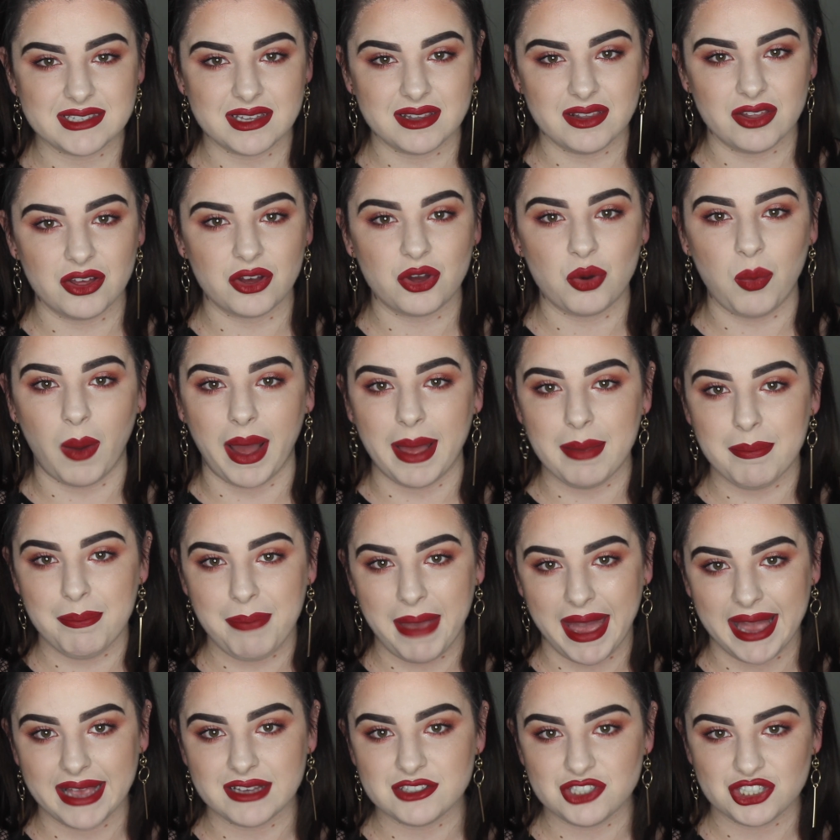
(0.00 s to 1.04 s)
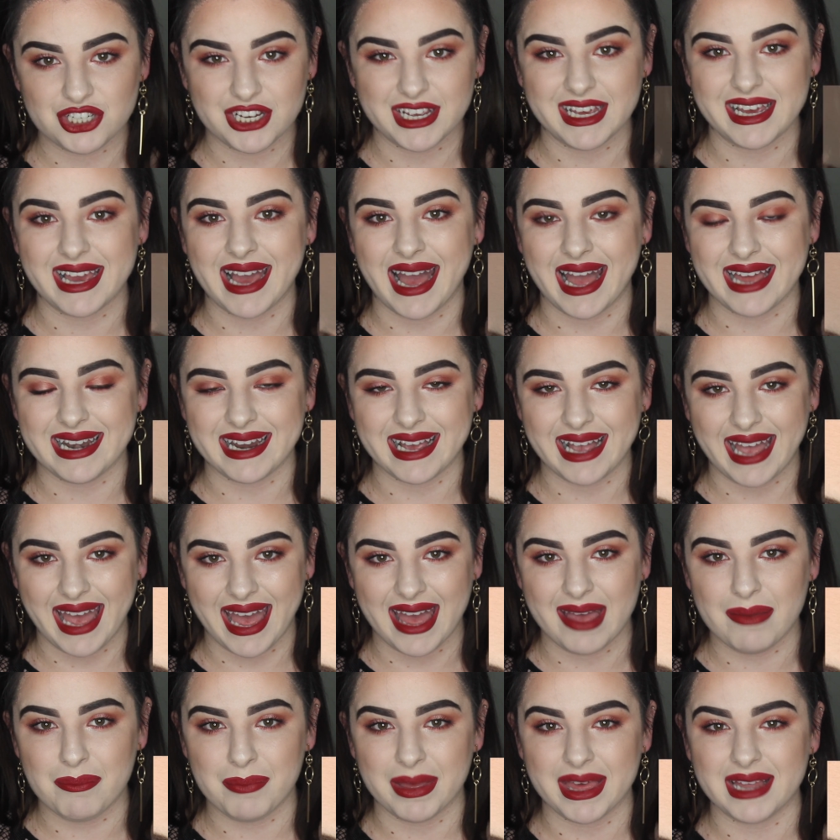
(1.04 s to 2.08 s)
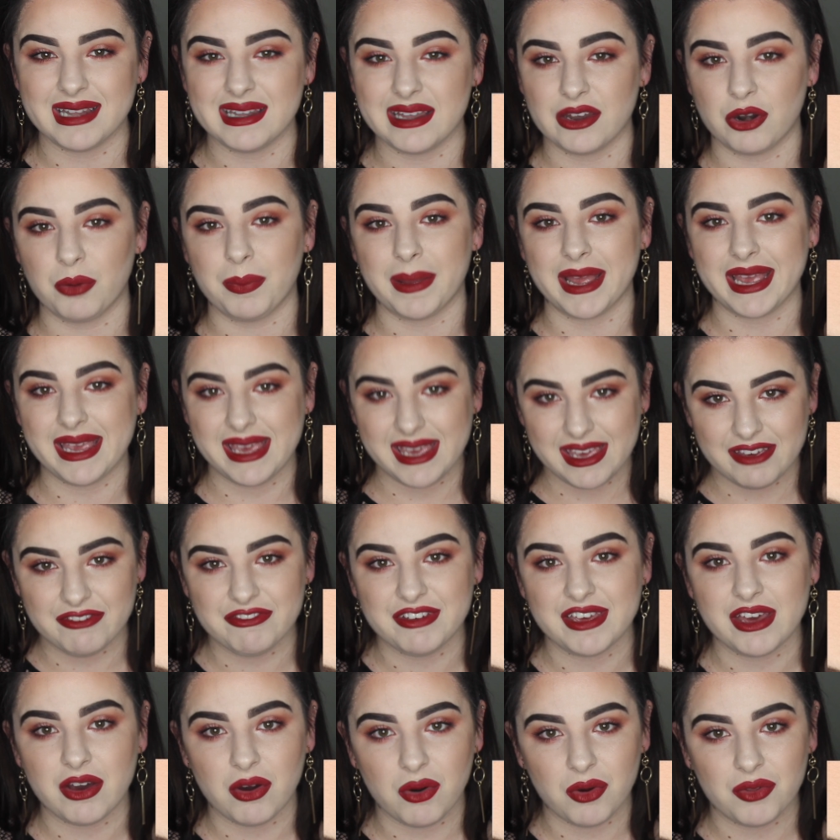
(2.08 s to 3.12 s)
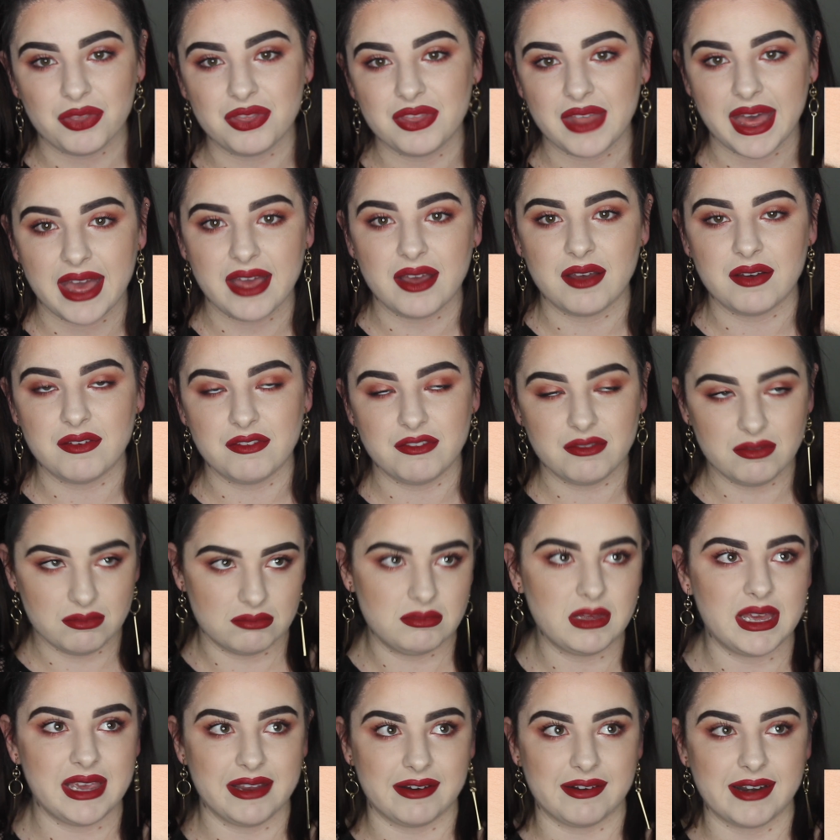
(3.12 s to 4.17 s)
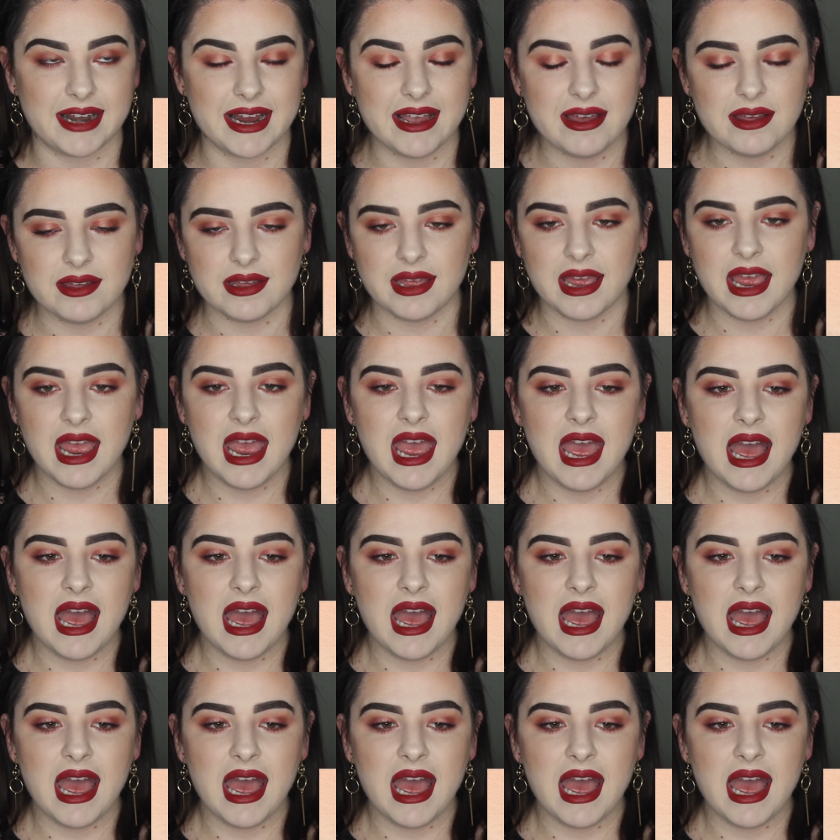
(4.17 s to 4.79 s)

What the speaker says: it look quite patchy and it can be a little bit heavier on that area.